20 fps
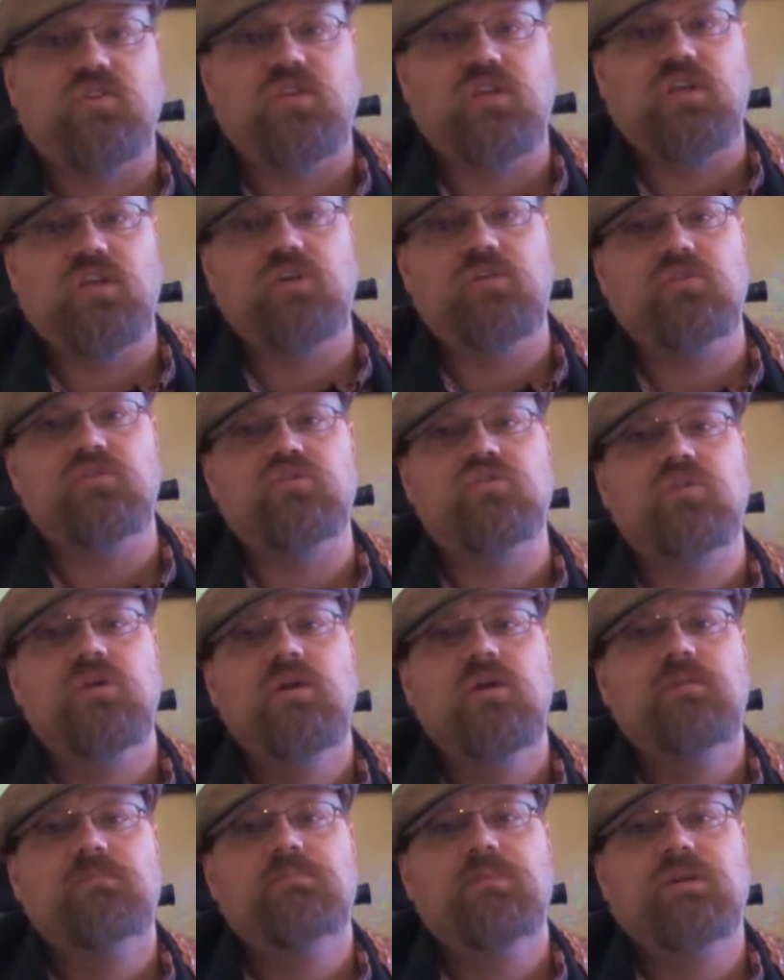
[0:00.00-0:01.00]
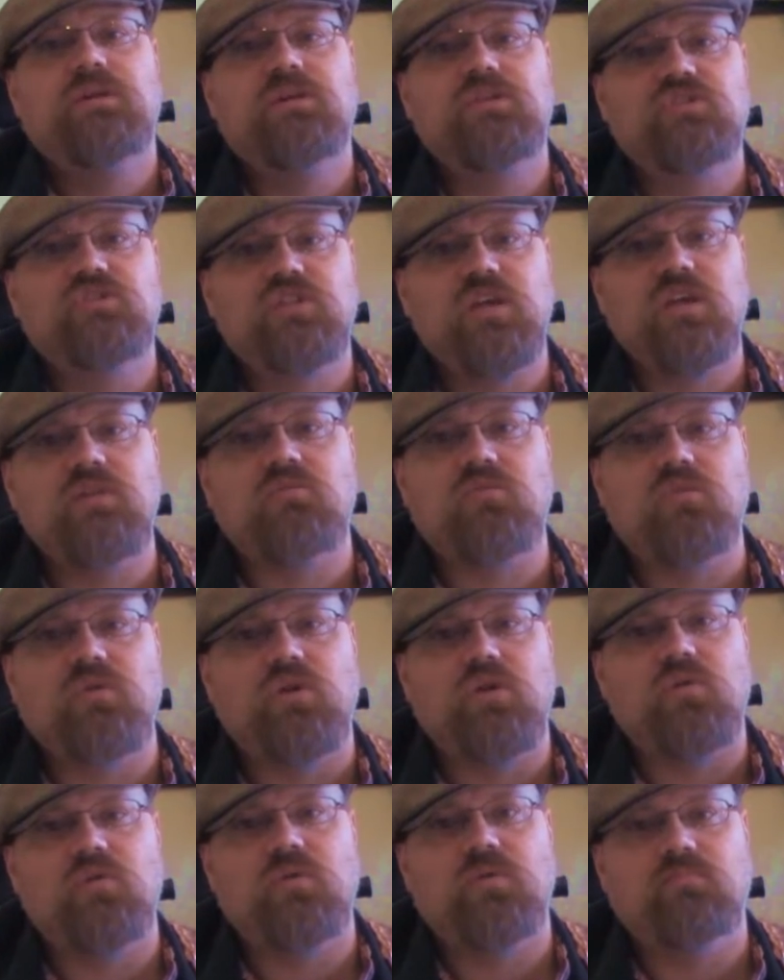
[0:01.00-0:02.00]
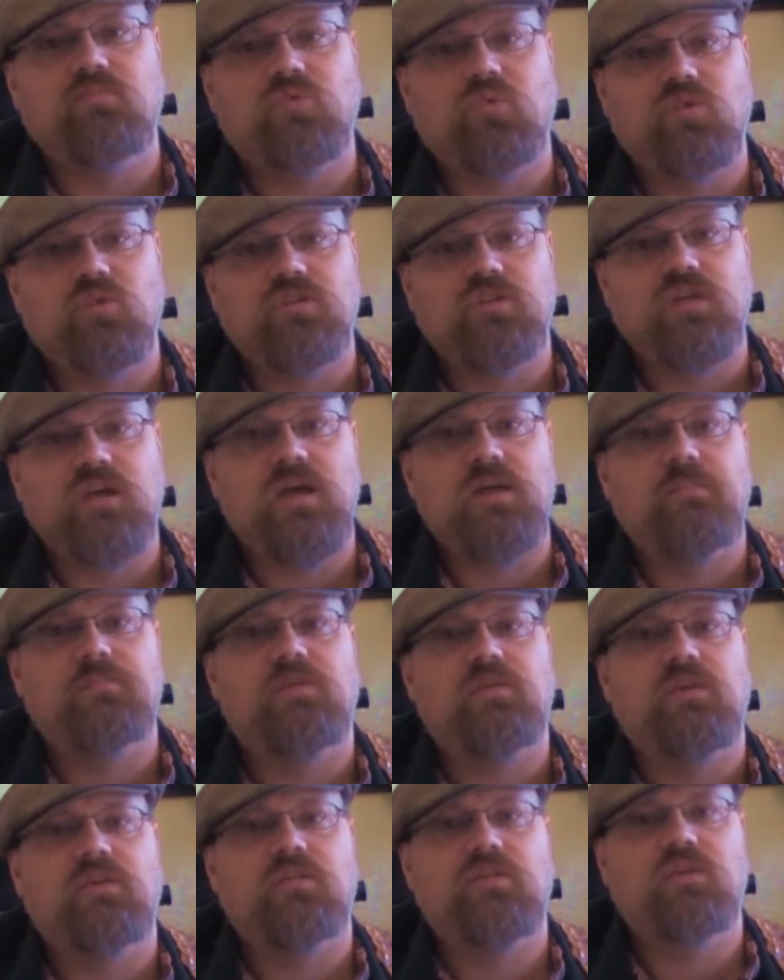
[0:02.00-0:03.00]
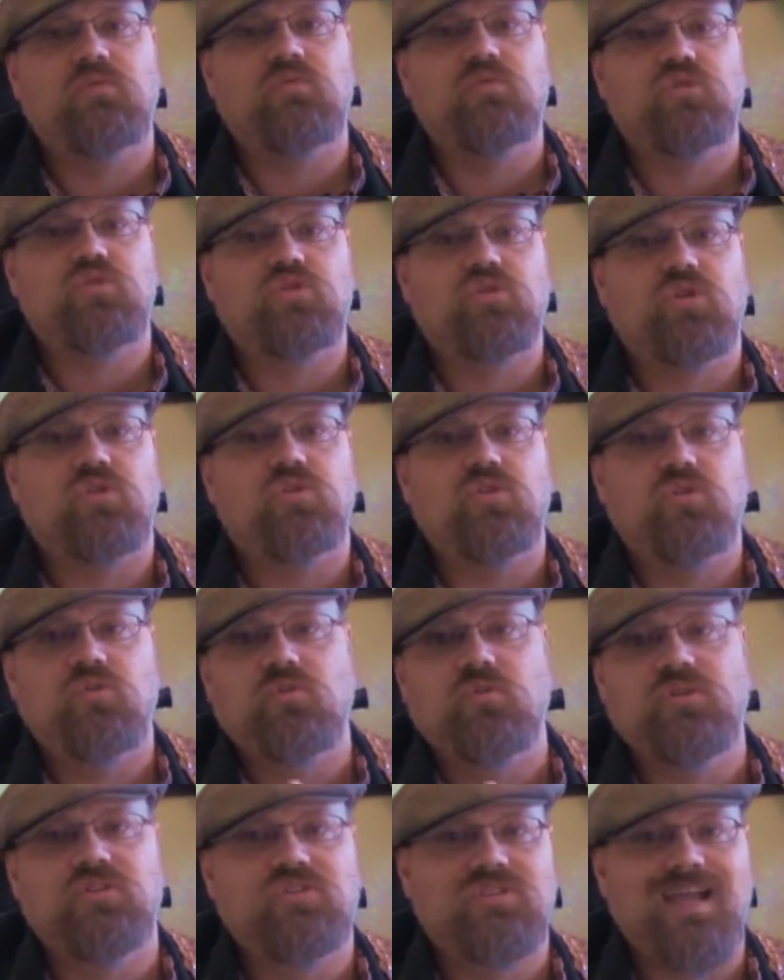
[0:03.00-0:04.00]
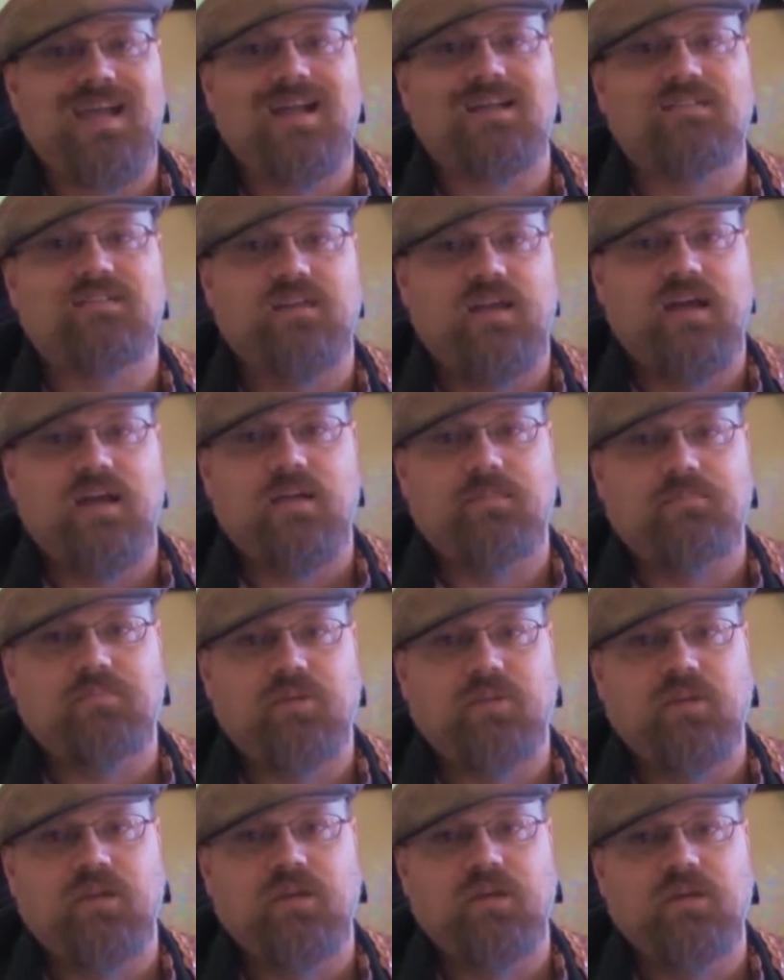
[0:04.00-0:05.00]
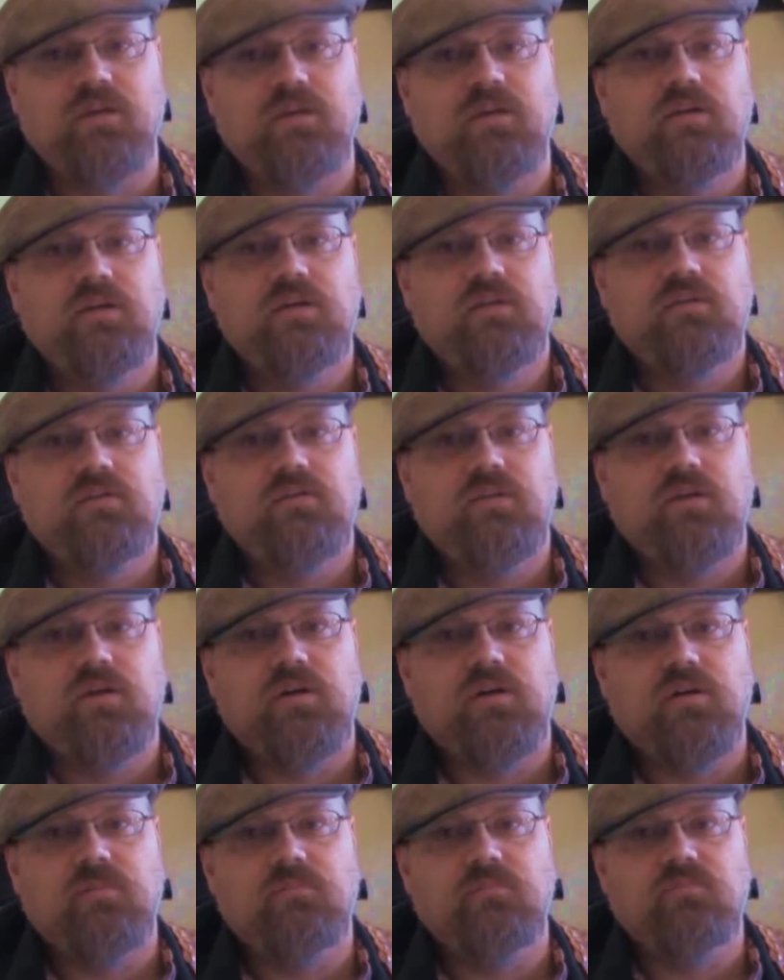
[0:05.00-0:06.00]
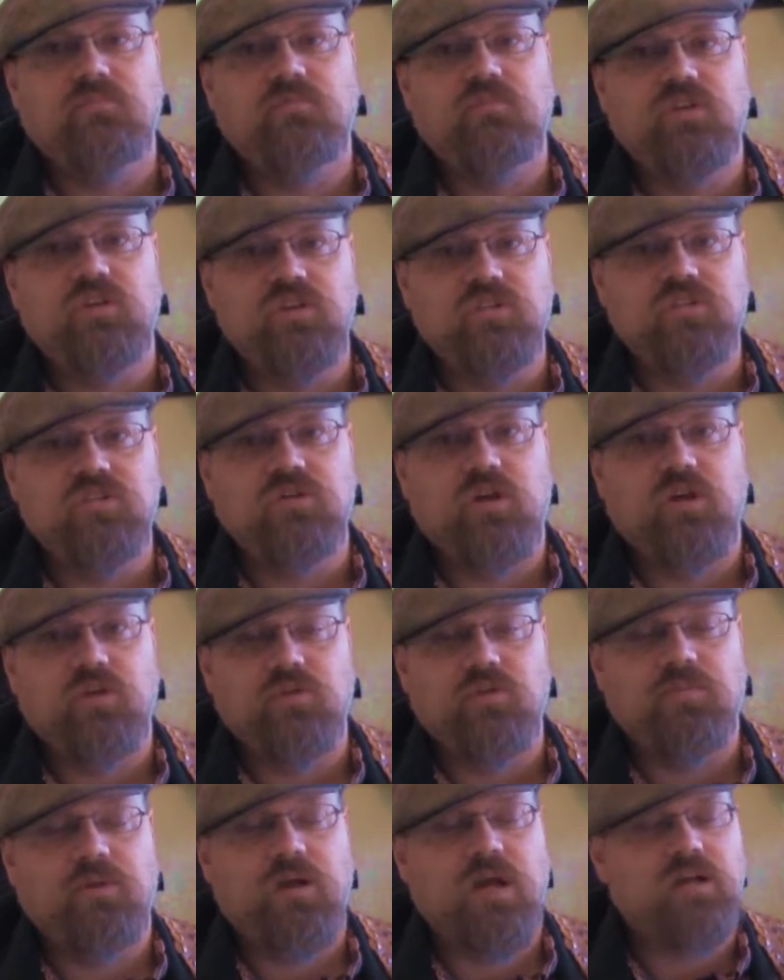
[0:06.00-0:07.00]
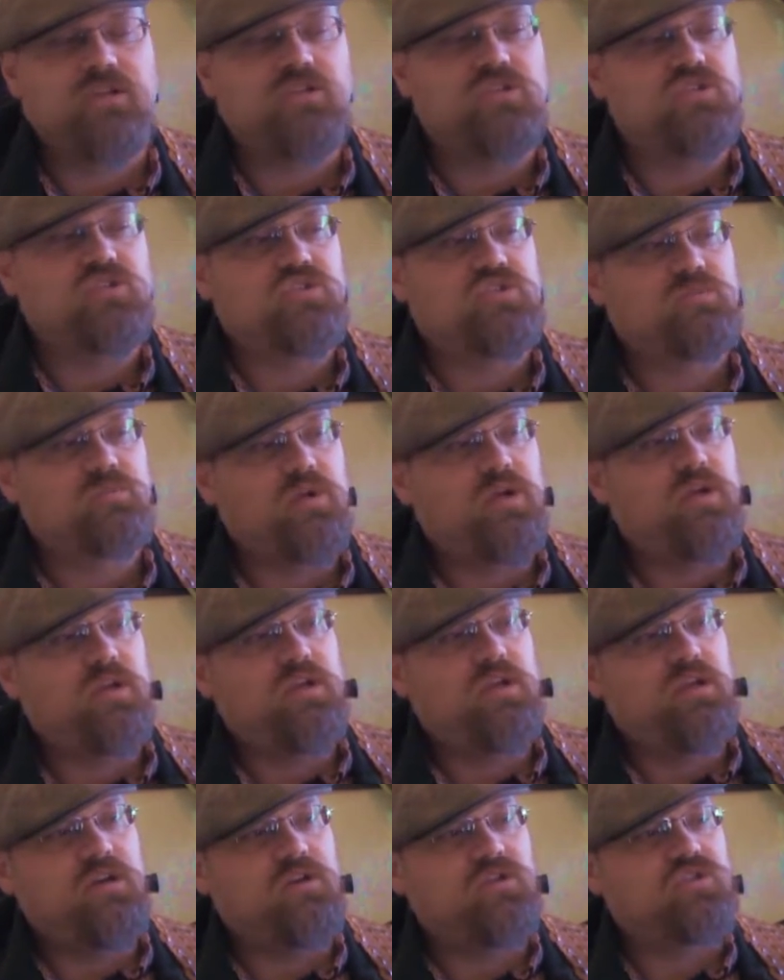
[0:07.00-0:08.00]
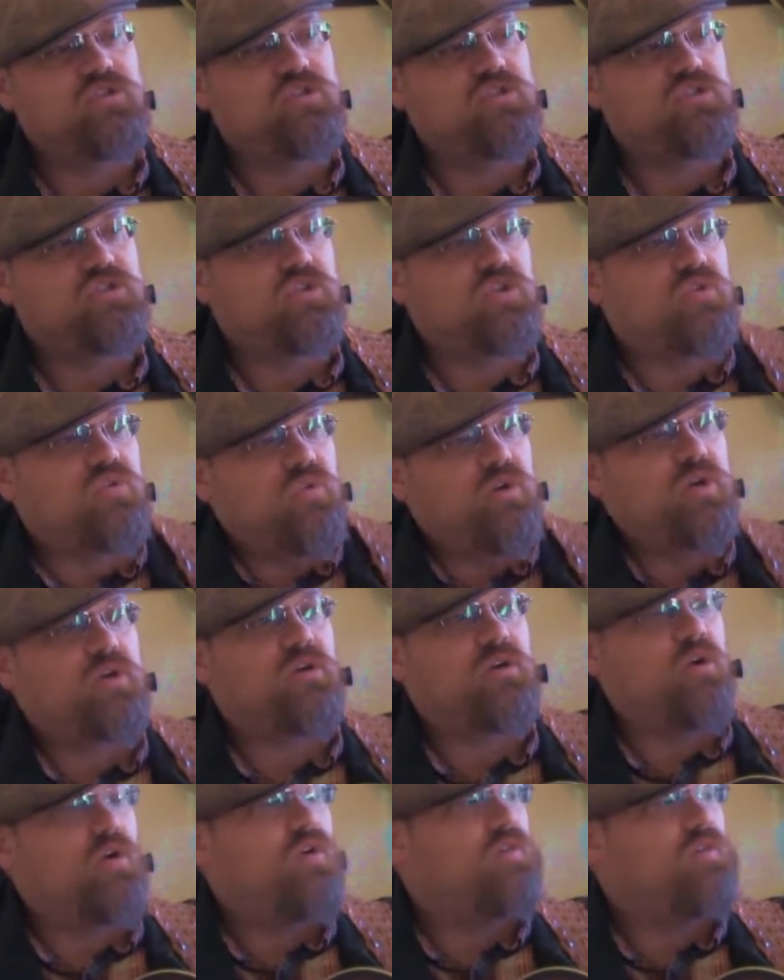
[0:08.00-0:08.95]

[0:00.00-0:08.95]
videos, because they will go in more depth and they will show you exactly how to play these other boxes. But here's just a quick